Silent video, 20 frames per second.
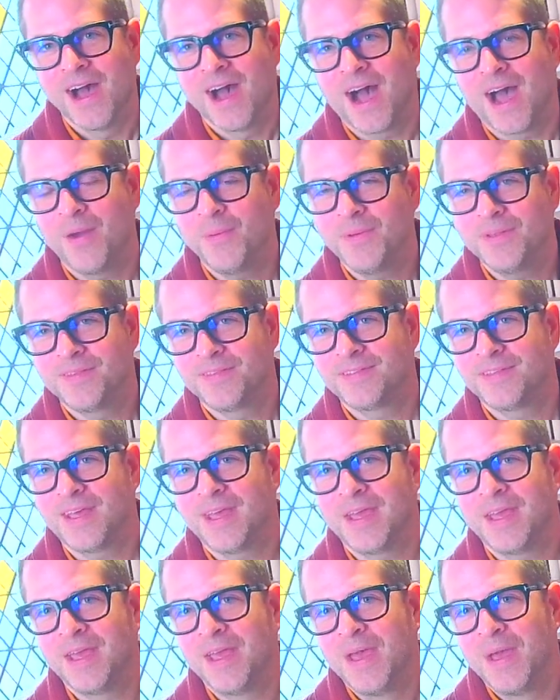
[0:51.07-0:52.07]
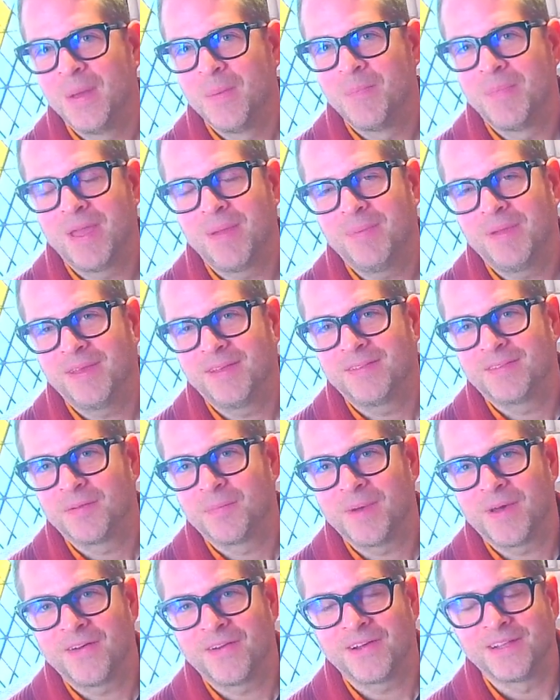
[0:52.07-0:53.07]
I would say maybe it's
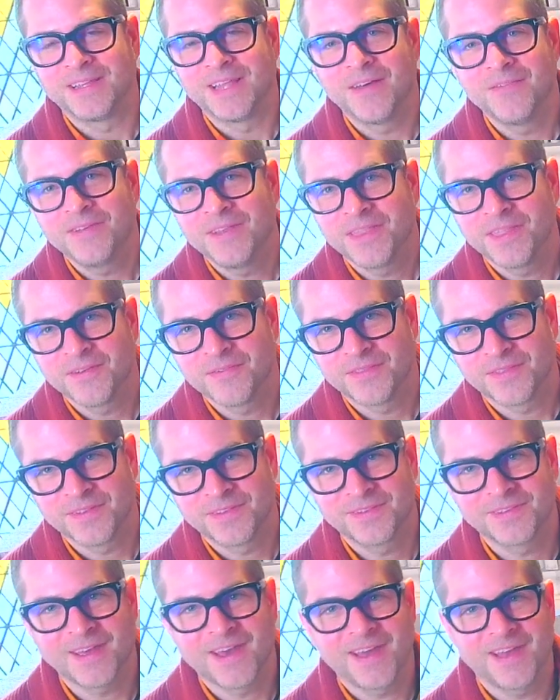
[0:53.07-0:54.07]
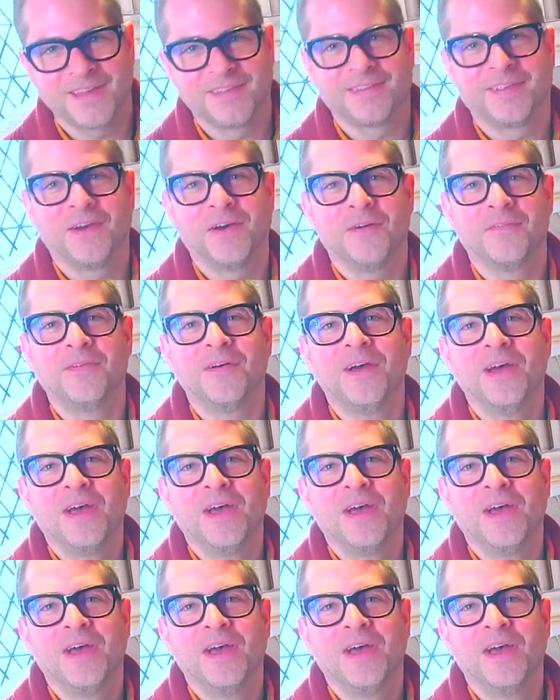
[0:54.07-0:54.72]
about 1/11 of the size of